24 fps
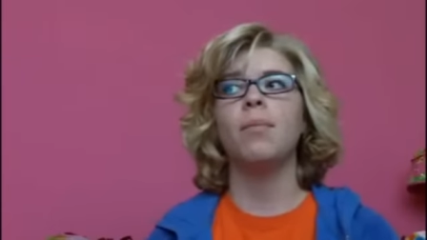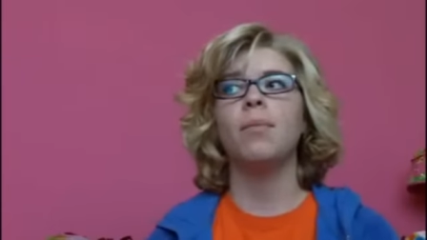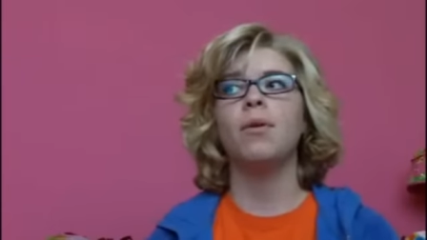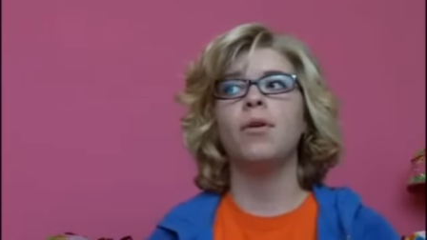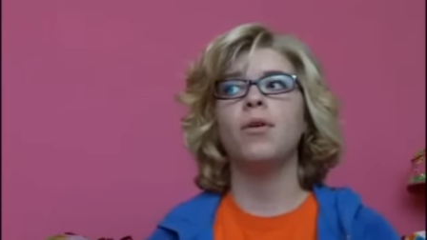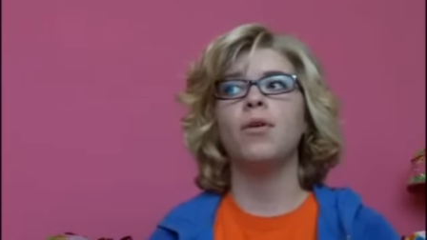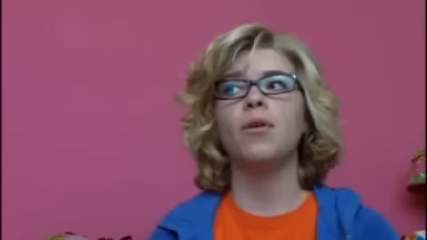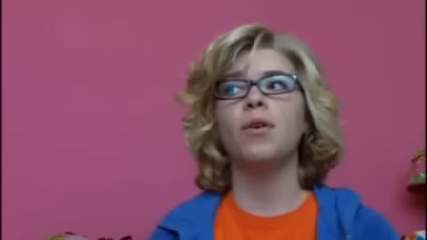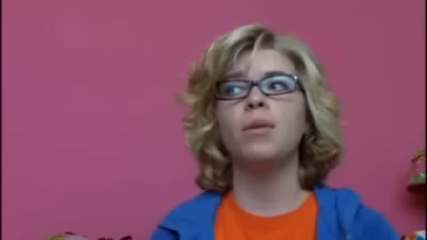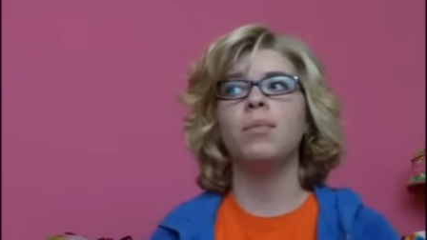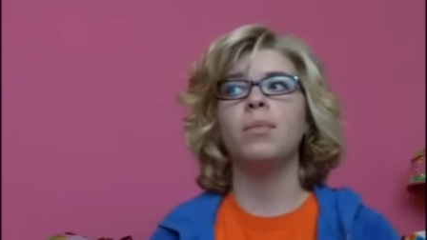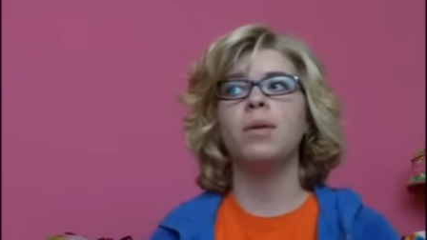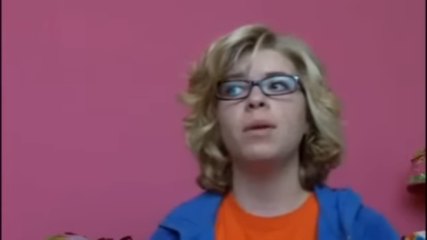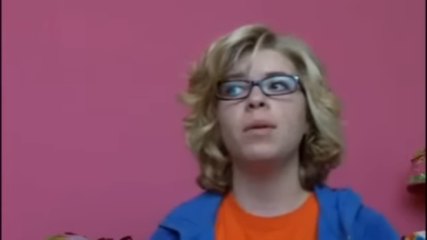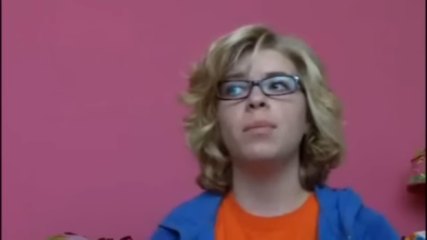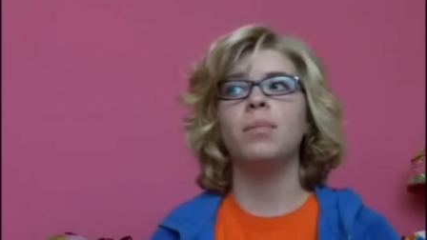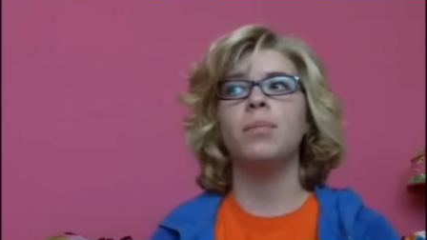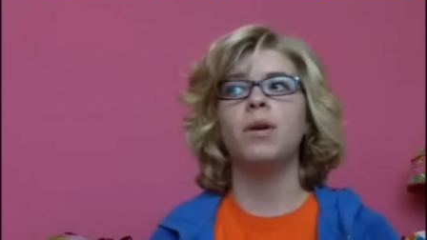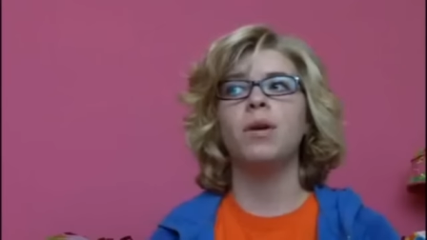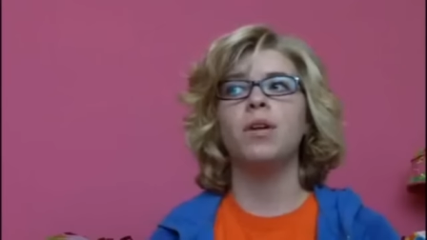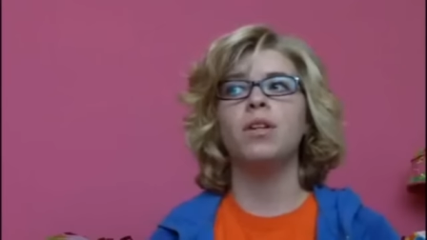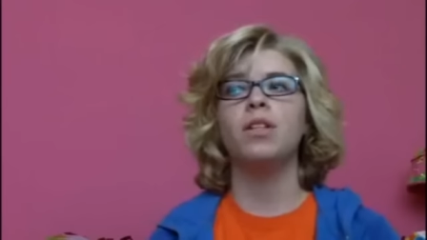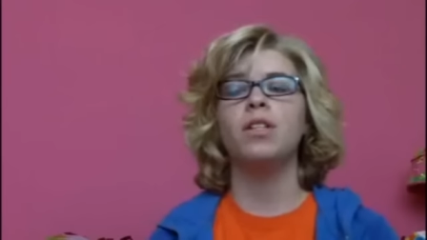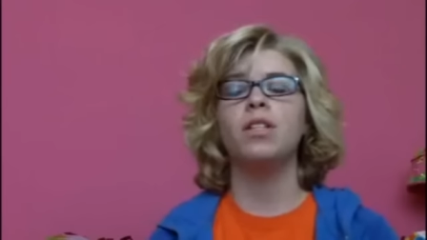I'm going to be
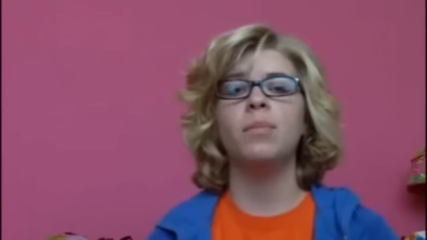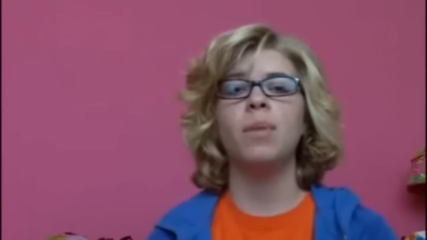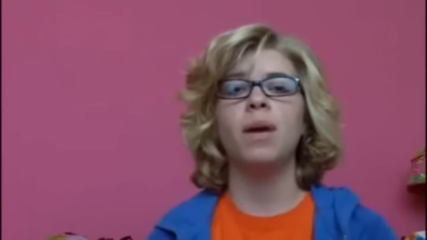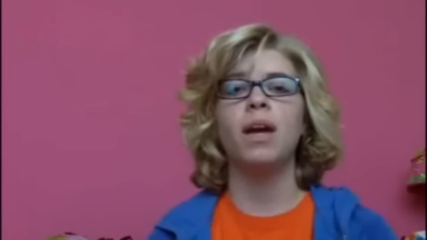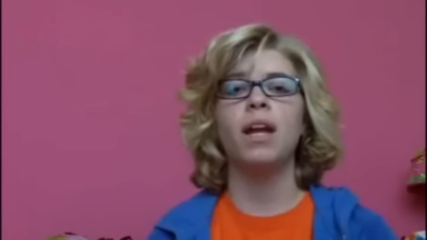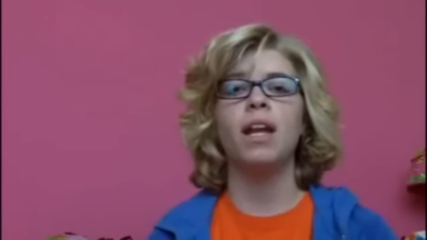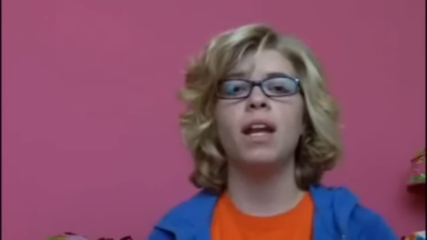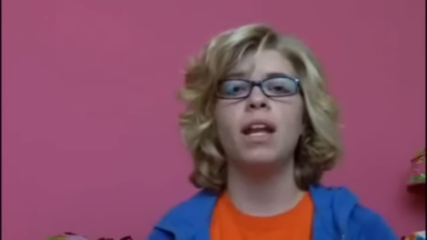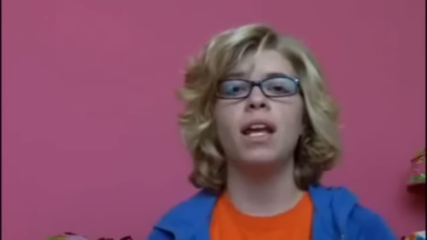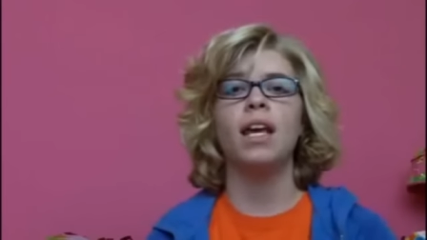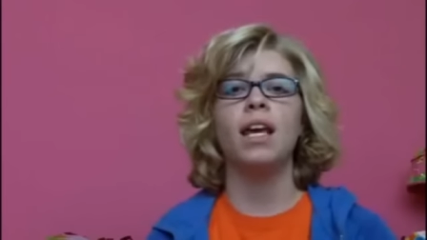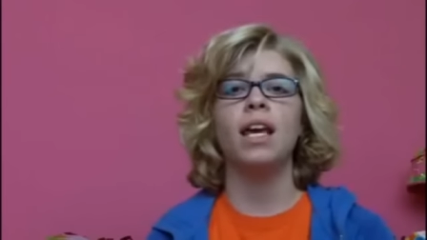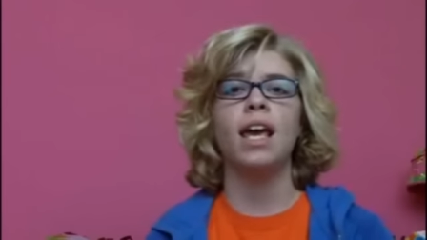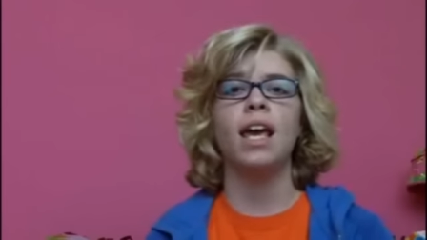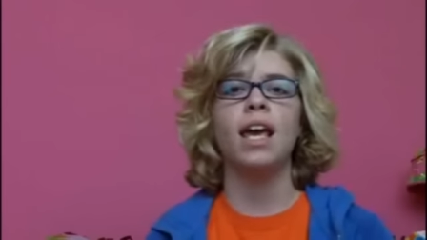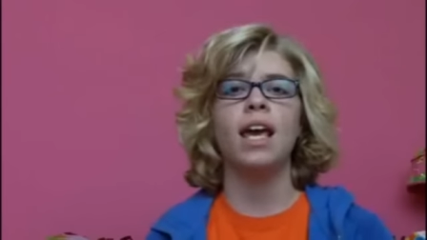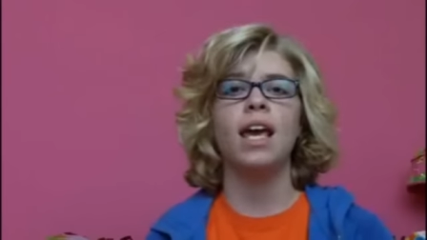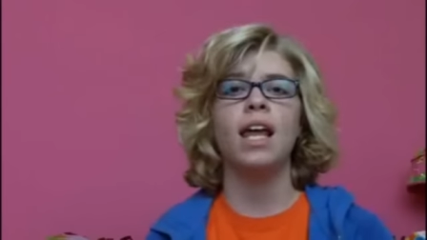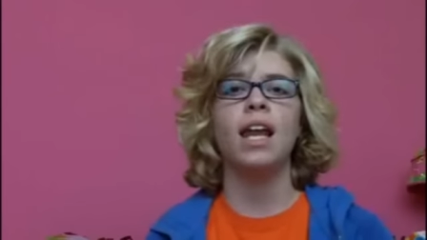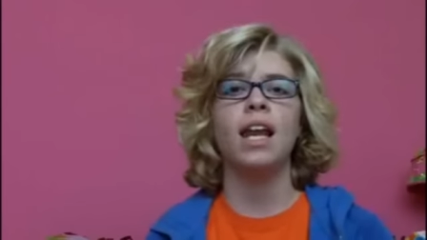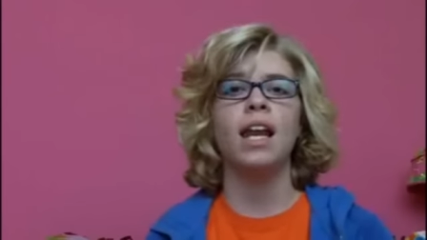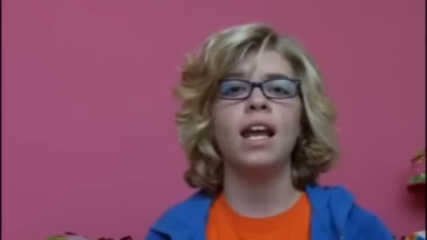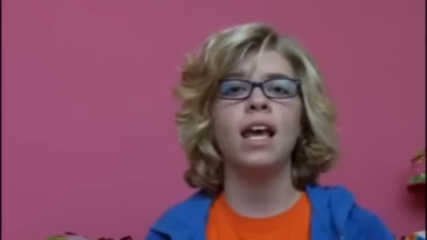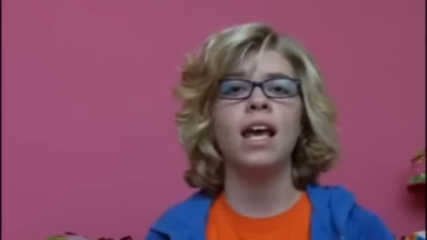participating
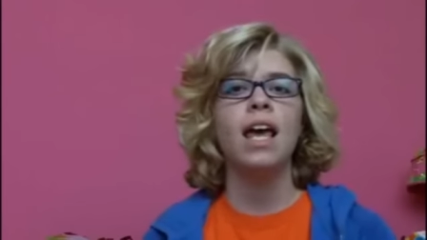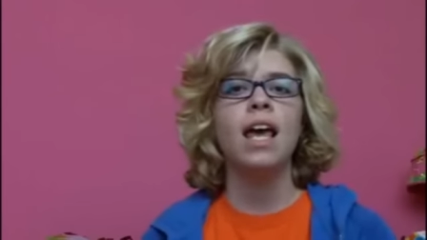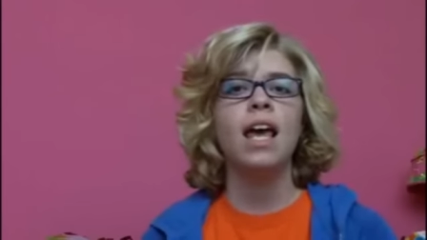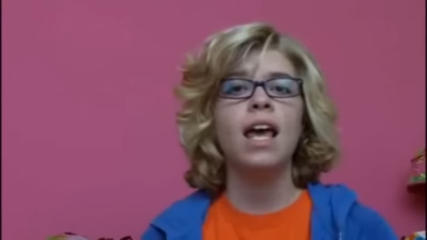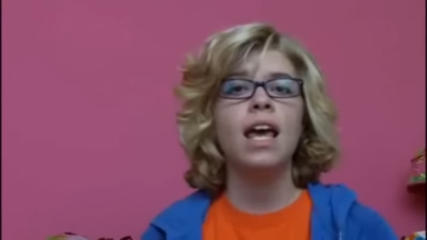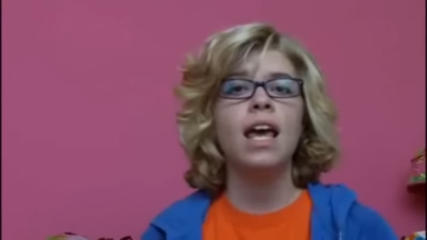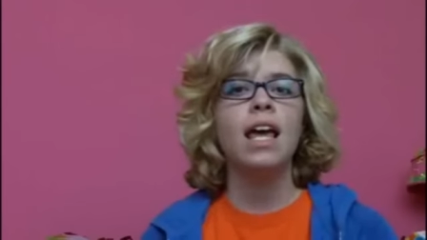in